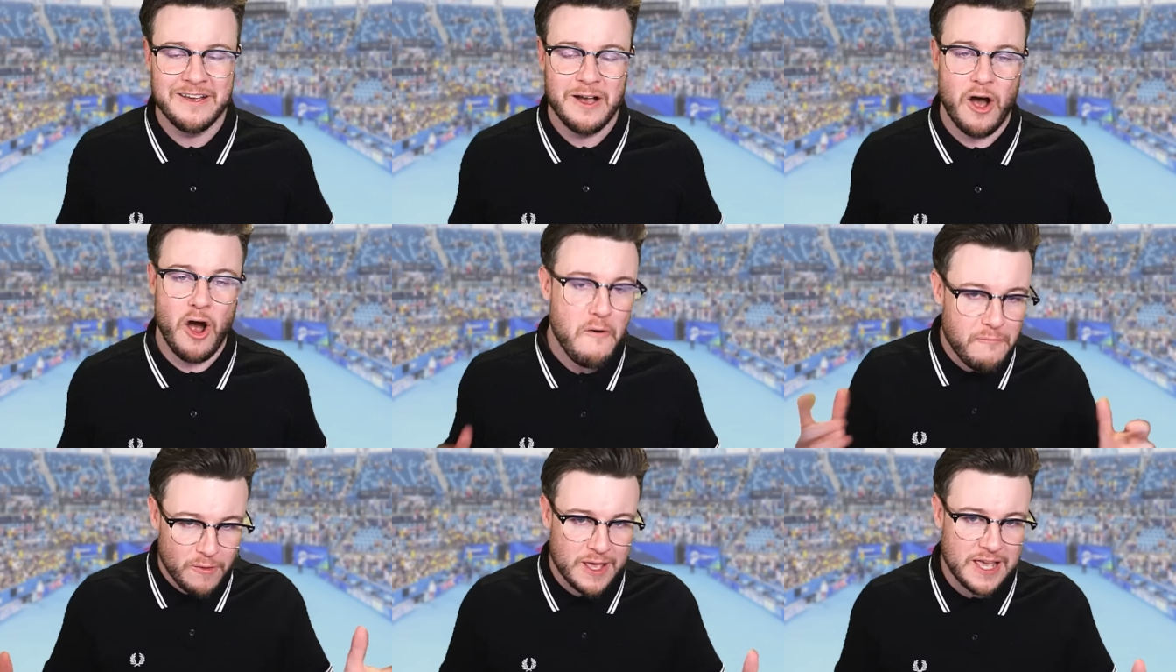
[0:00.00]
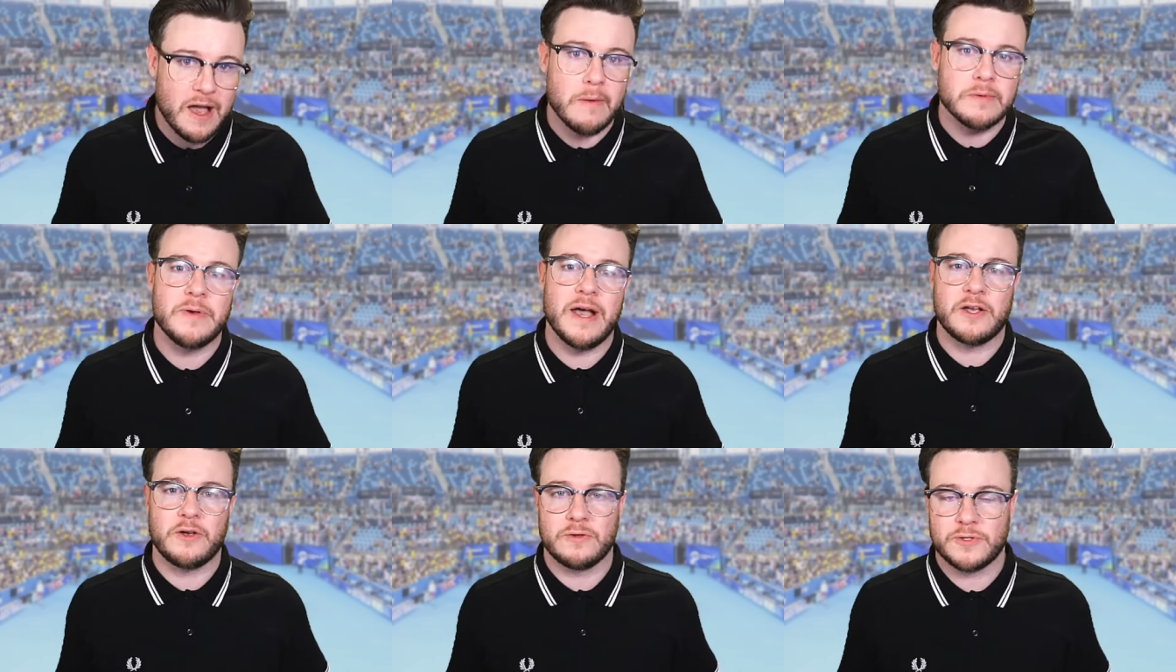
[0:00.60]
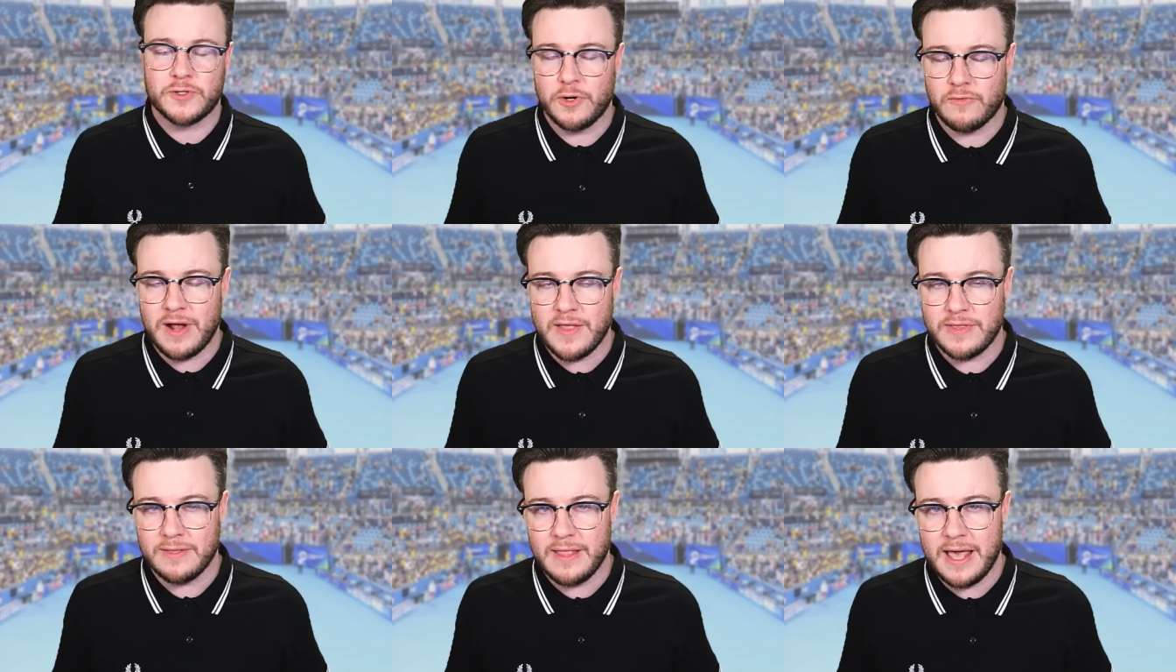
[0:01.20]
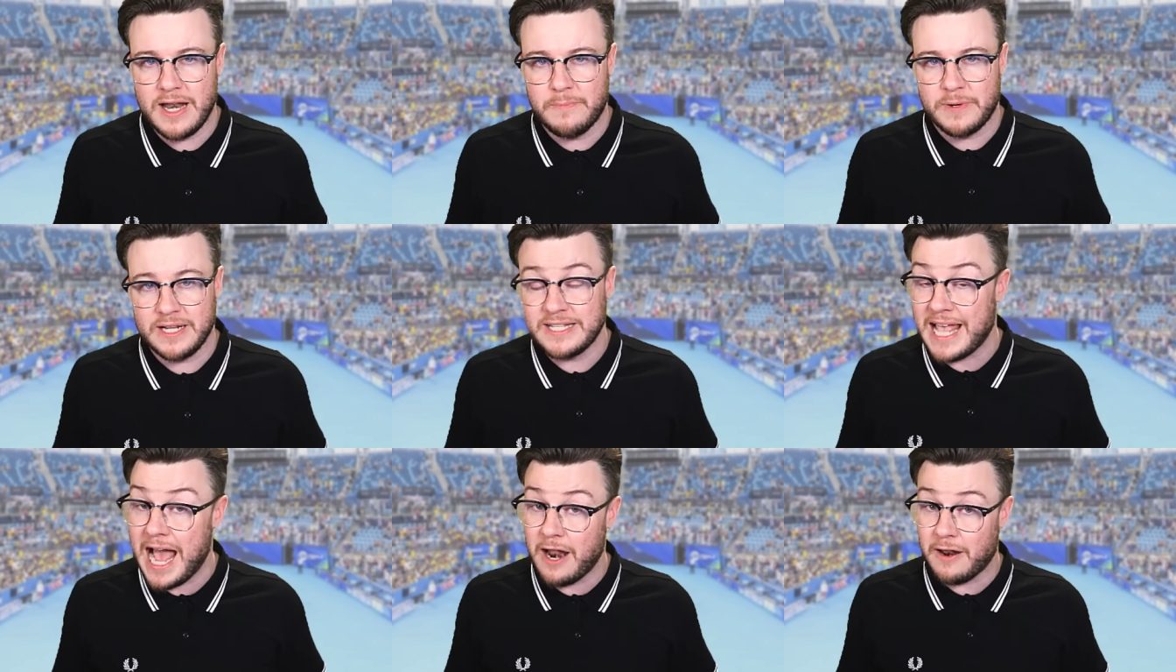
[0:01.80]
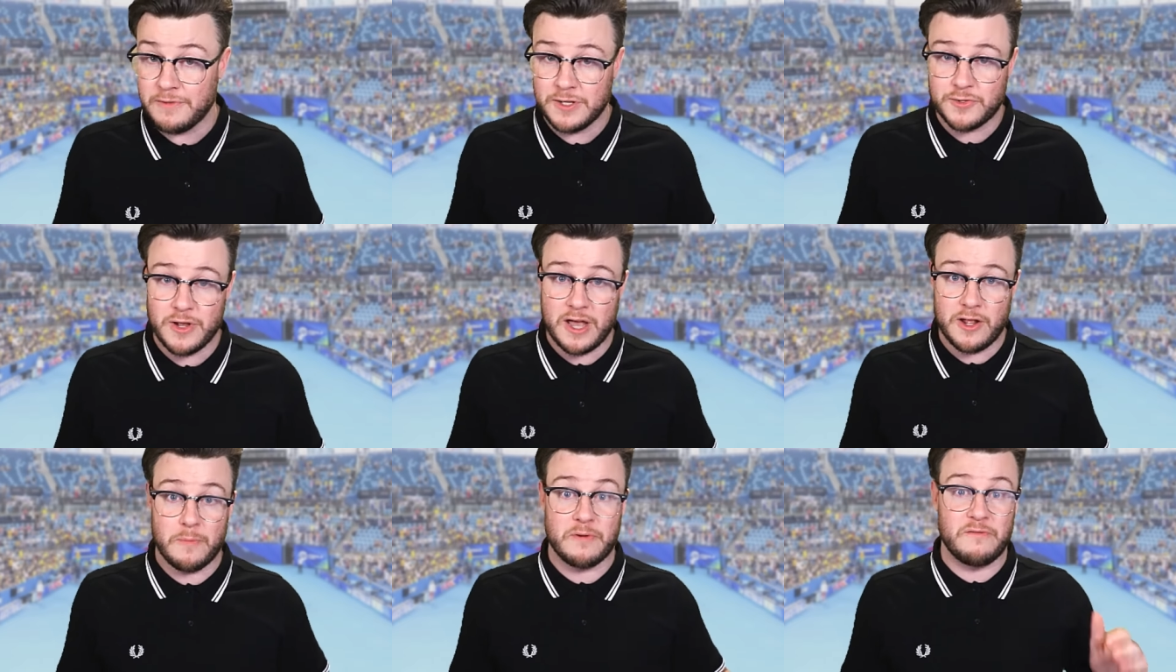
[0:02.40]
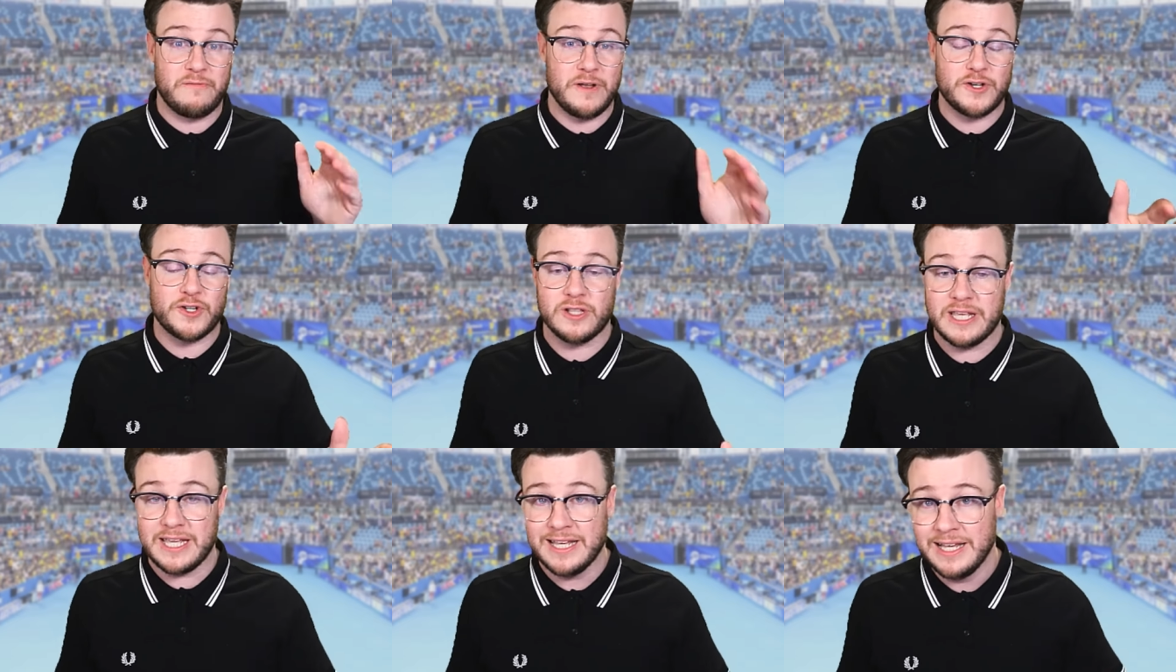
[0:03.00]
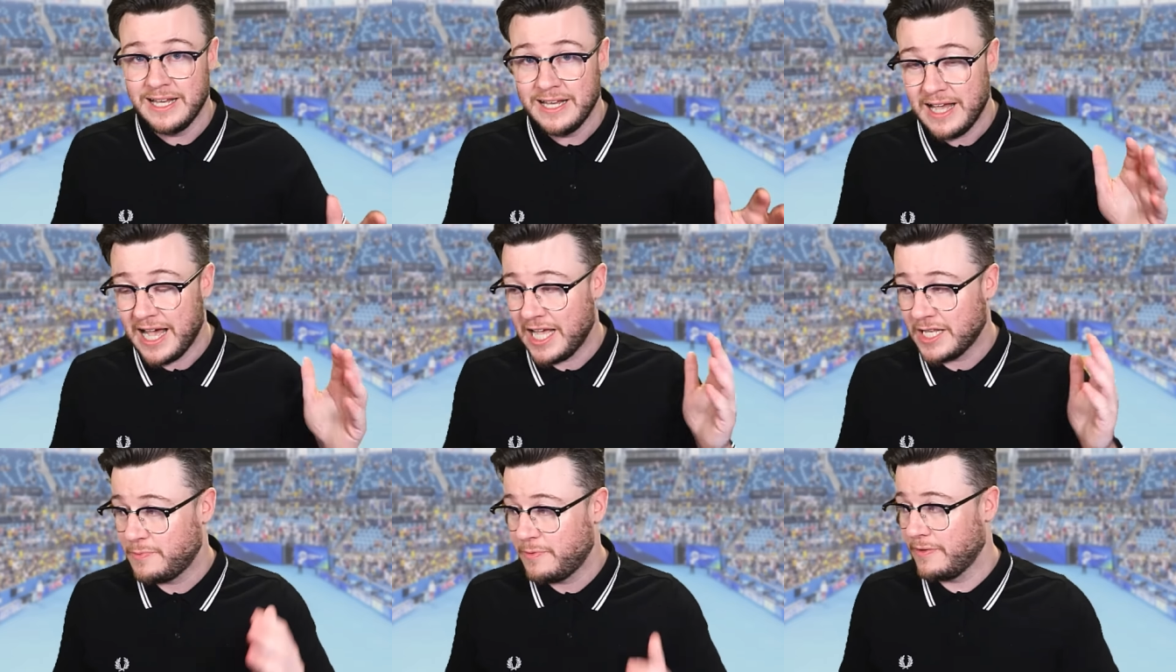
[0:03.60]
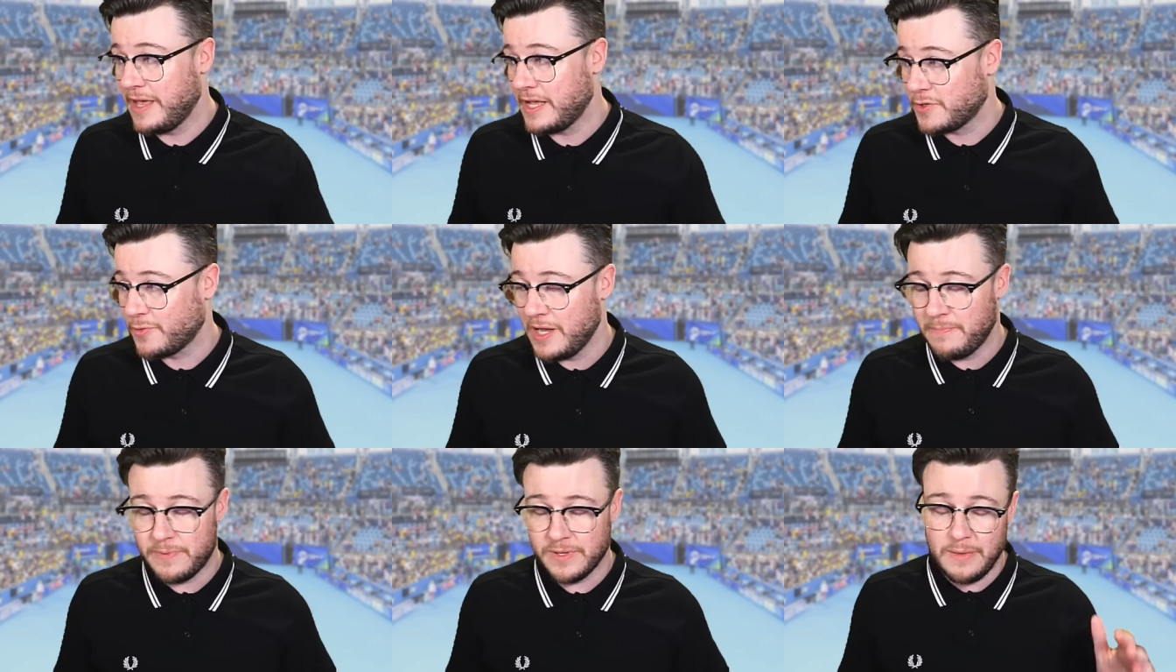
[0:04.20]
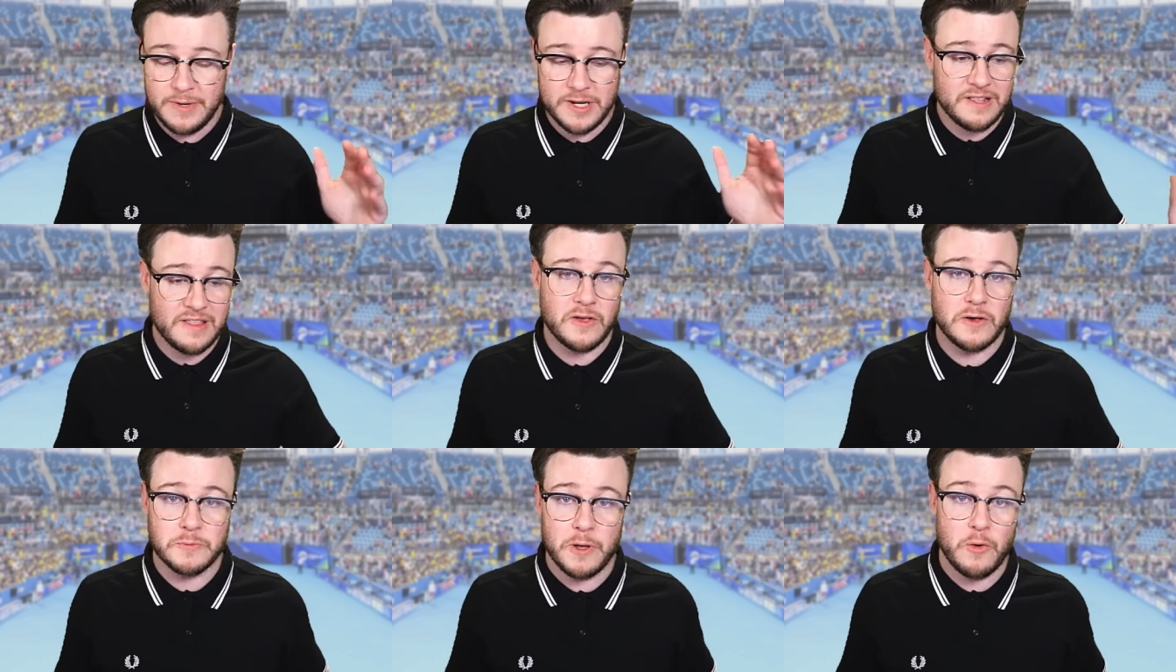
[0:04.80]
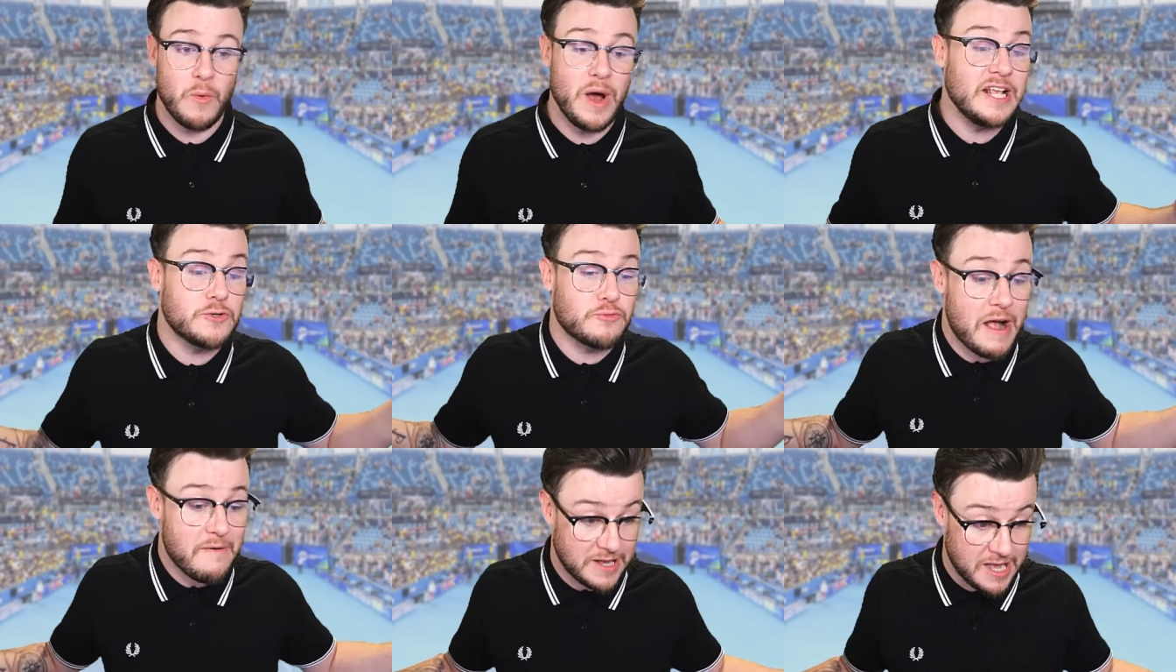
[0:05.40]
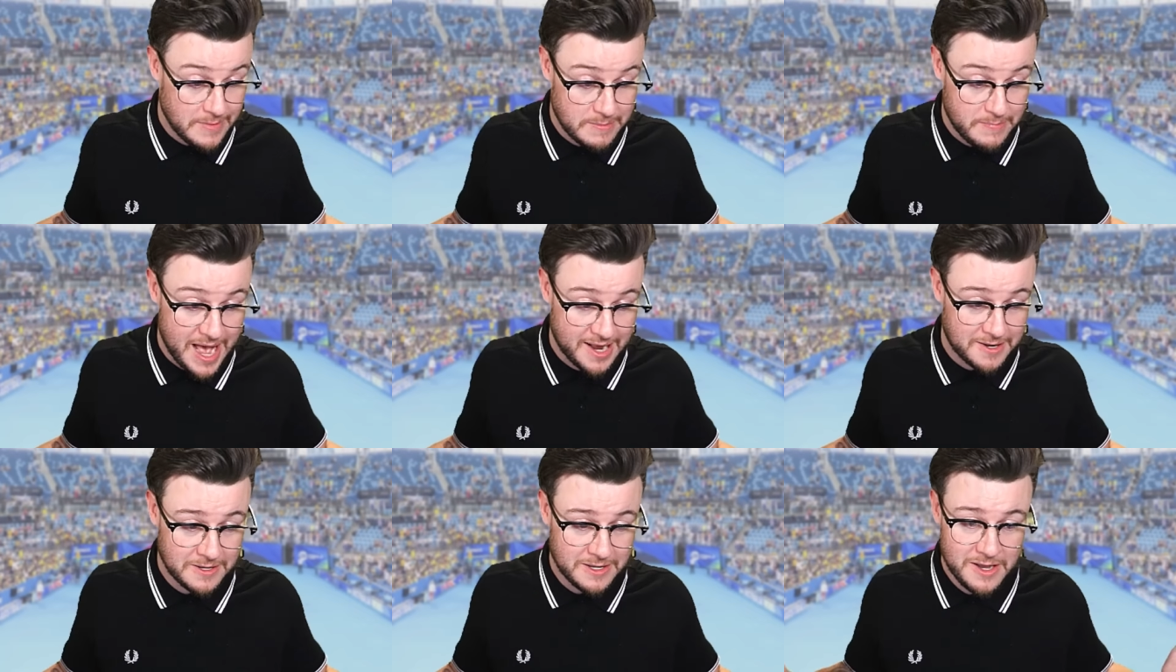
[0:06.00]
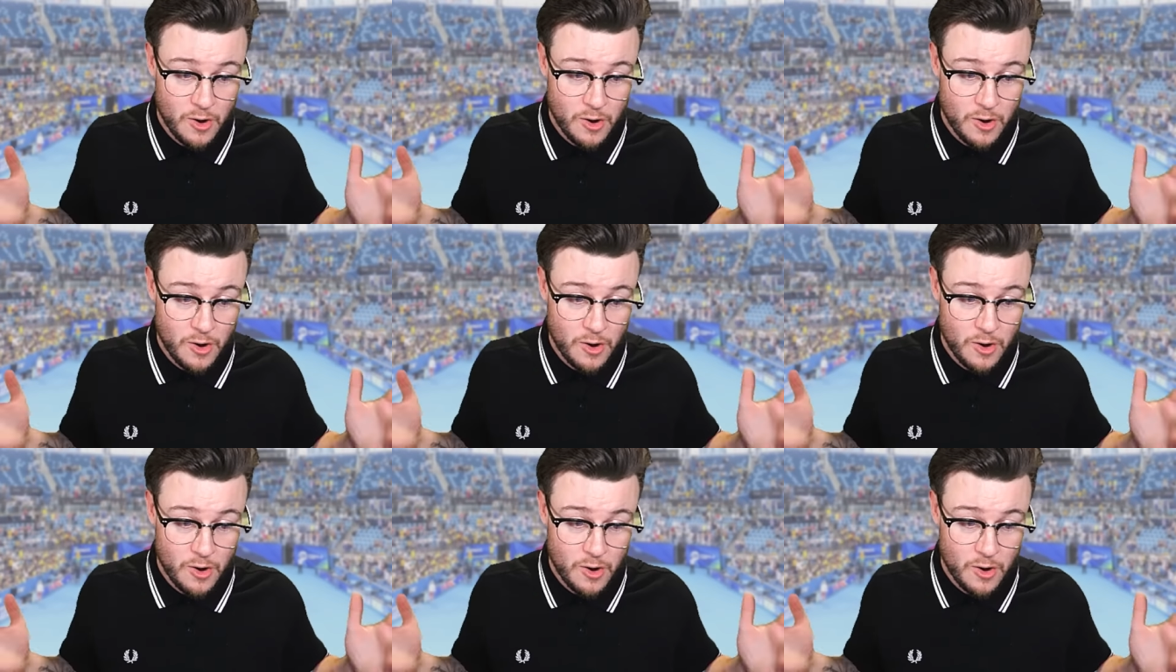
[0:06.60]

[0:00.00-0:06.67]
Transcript: Hopefully he comes back sooner rather than later, but he's out of the Australian Open officially, as per that tweet. But let me know in the comments below, when is Rafa coming back?